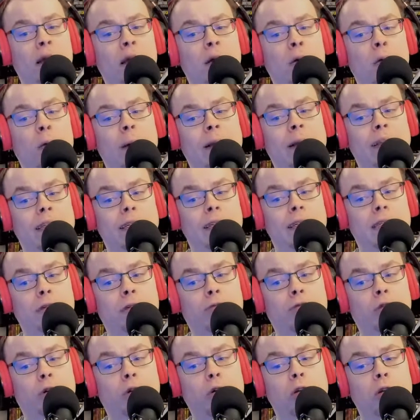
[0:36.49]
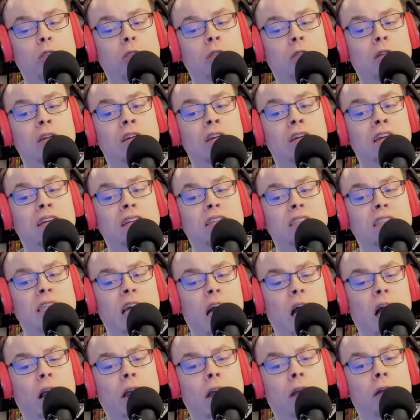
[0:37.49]
which is, of course,
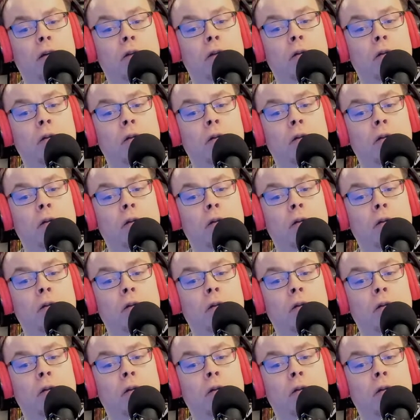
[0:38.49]
Chuck,